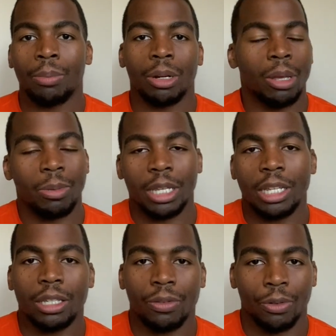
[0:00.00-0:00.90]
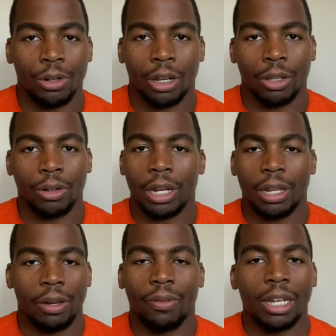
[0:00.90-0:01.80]
but it may be easy for another,
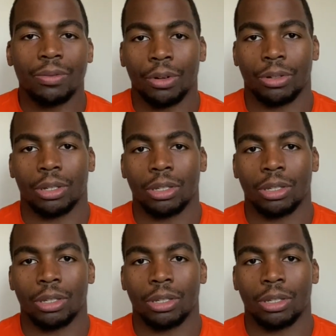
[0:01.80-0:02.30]
and vice versa.